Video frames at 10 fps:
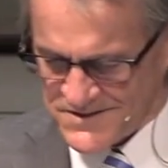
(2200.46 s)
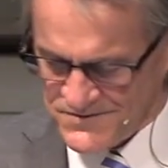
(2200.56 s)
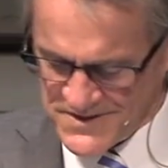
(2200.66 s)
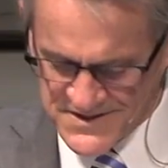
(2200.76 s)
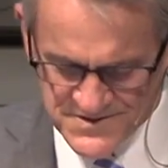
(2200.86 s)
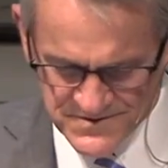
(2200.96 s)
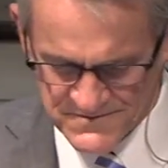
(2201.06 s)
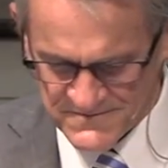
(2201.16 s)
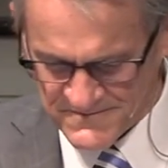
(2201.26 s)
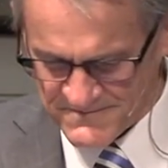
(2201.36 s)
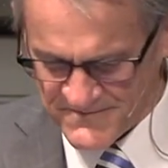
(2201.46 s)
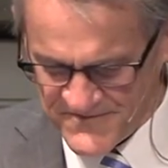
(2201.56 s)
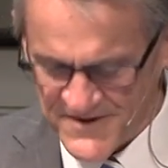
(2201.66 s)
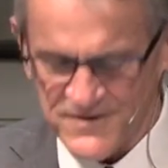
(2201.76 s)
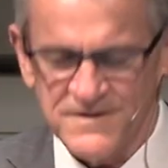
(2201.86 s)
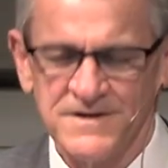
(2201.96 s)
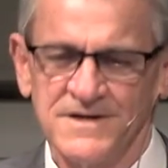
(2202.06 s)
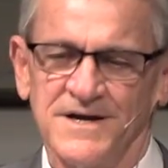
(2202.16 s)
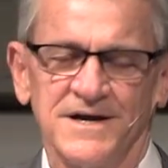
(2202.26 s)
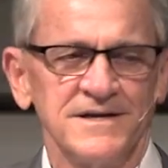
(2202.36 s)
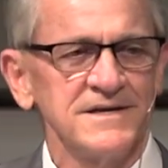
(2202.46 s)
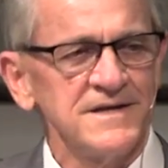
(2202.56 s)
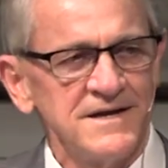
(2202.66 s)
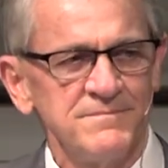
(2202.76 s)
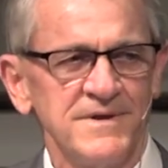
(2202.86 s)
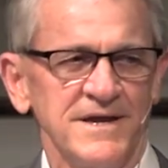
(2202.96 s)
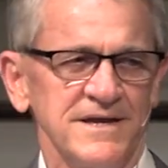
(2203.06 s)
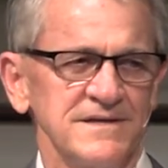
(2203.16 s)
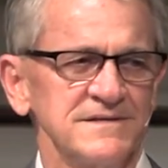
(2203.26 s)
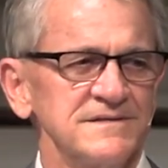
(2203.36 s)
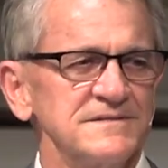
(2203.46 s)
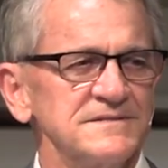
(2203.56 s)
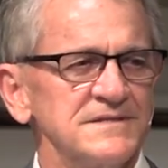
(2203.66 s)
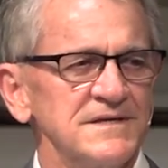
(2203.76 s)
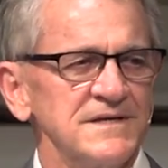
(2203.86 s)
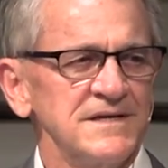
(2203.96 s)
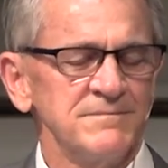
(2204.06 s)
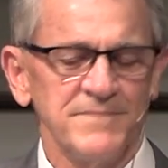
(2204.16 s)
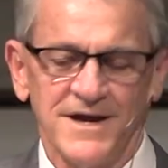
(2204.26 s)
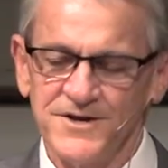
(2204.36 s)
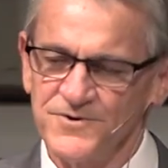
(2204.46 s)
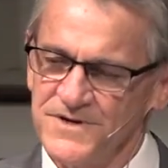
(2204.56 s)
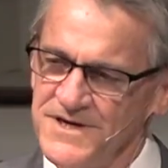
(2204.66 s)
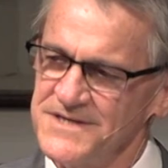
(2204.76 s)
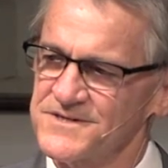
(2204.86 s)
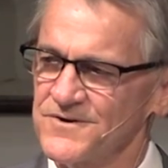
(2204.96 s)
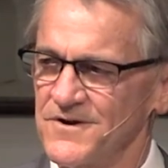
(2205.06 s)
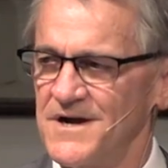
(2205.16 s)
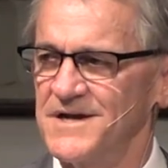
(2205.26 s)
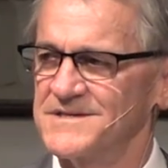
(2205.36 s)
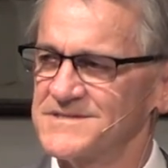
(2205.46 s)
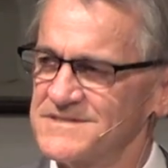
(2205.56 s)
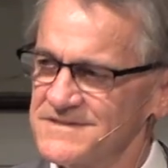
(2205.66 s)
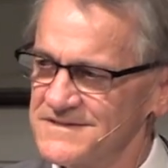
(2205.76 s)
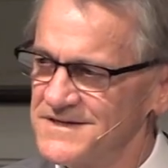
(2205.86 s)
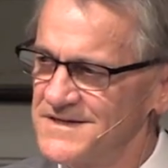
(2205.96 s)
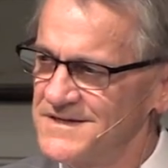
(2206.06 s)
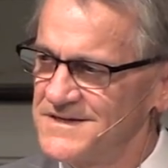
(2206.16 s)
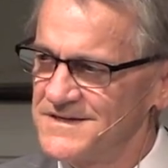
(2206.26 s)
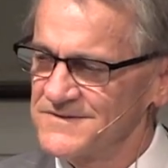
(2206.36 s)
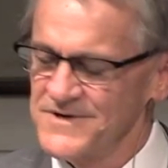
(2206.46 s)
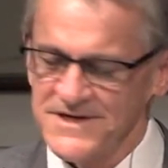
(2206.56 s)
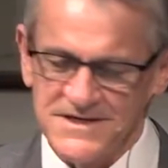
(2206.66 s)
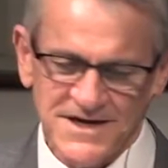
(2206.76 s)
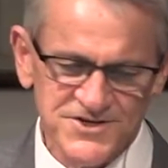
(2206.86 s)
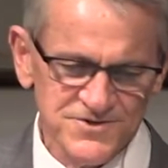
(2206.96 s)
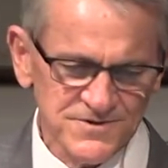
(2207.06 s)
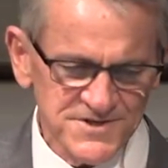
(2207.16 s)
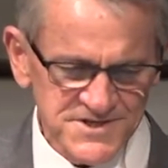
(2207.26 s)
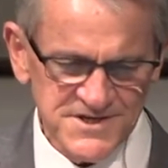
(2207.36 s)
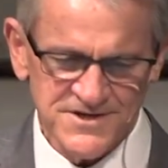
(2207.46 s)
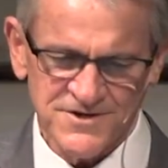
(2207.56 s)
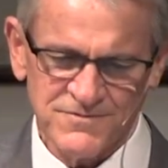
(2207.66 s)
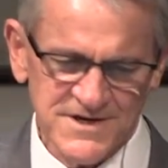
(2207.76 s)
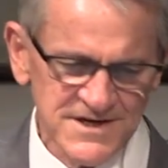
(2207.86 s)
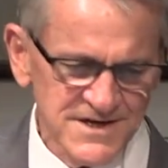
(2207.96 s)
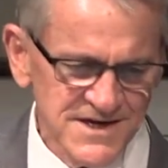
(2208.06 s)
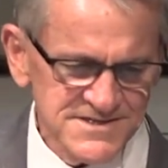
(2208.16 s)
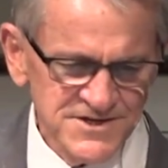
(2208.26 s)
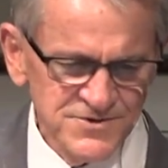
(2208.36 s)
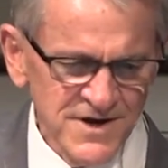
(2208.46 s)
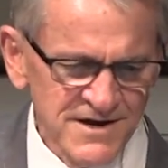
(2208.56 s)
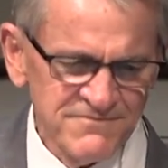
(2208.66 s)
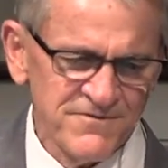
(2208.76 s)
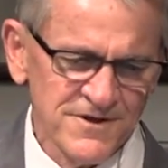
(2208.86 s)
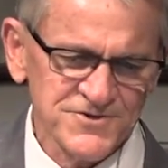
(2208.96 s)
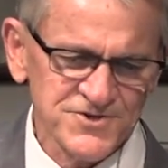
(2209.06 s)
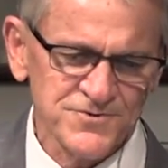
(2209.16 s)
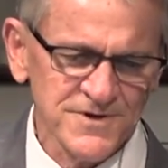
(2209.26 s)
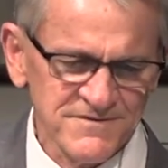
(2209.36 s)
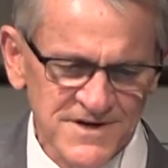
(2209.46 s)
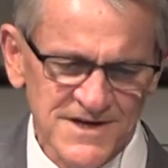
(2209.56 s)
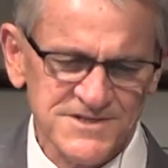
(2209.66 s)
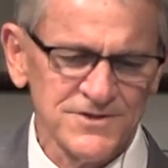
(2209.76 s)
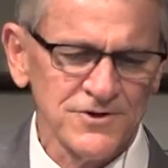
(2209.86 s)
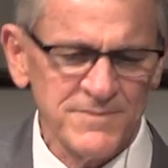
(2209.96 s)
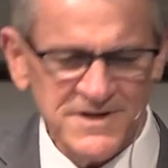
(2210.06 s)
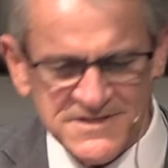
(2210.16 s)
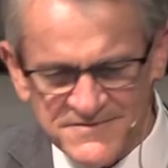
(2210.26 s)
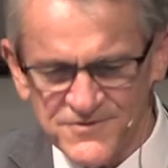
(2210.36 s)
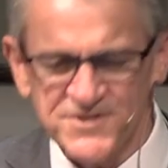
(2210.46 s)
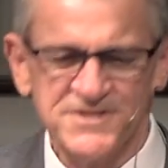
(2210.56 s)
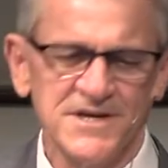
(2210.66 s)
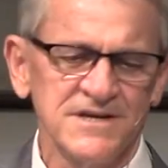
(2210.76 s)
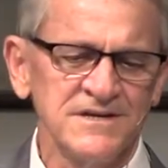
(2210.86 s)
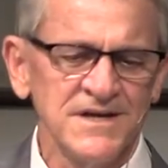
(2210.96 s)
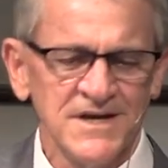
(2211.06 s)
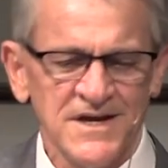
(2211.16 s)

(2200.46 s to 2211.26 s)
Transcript: You need to fear God and not man and bow your knee to Christ. Recognize you are a sinner. Recognize that you have fallen short of God's glory because of your sin